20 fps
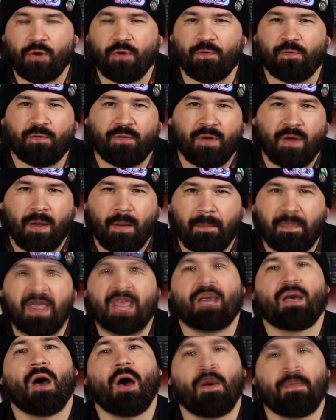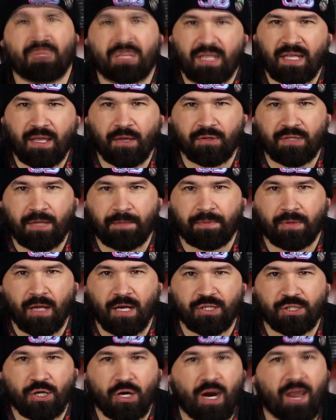of becomes a guilty
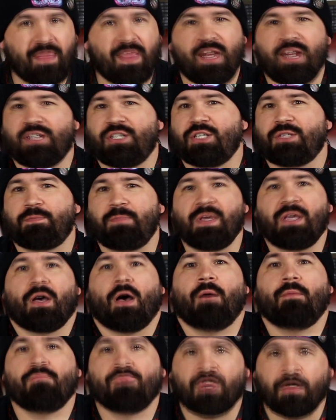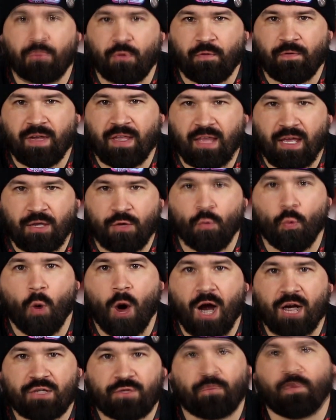pleasure, and then it just becomes a movie that you
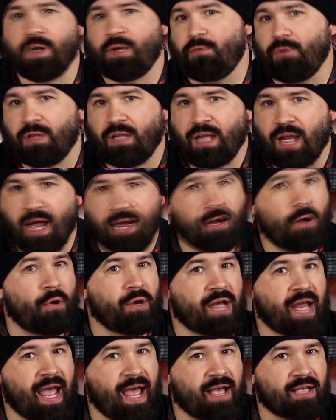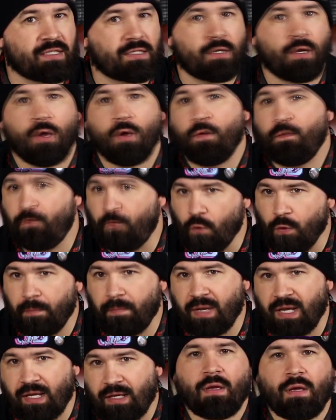watch frequently. I know it has for
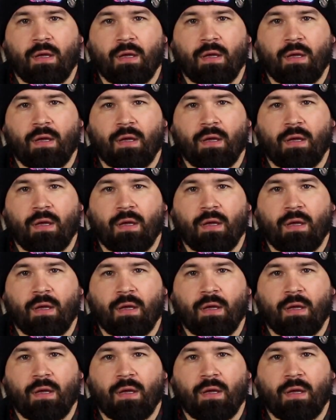me.